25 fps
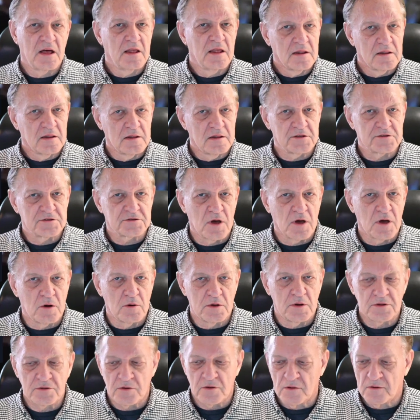Let's go
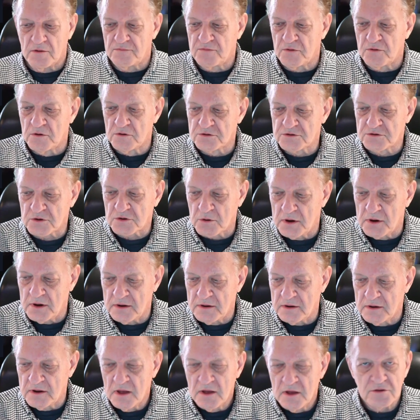into a full
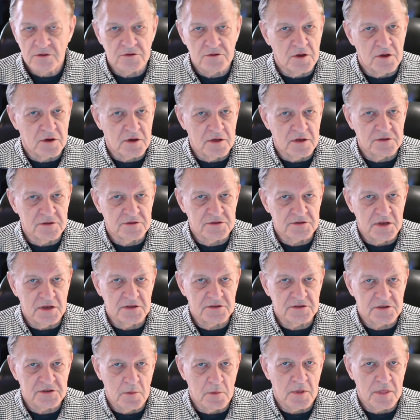screen so you can see
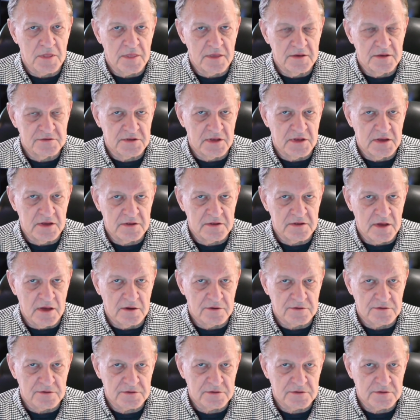some of these details.